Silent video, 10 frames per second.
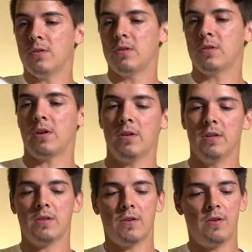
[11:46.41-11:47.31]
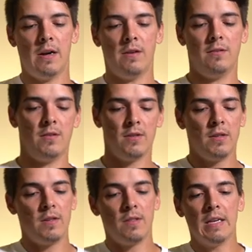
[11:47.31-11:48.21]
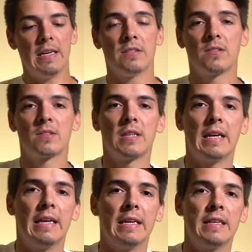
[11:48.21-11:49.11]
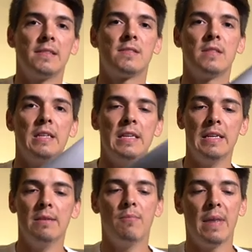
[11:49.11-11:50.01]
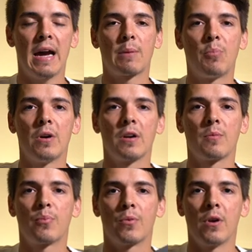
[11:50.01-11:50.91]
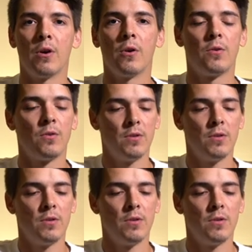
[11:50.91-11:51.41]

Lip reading: just turn this around. This is the MacBook Pro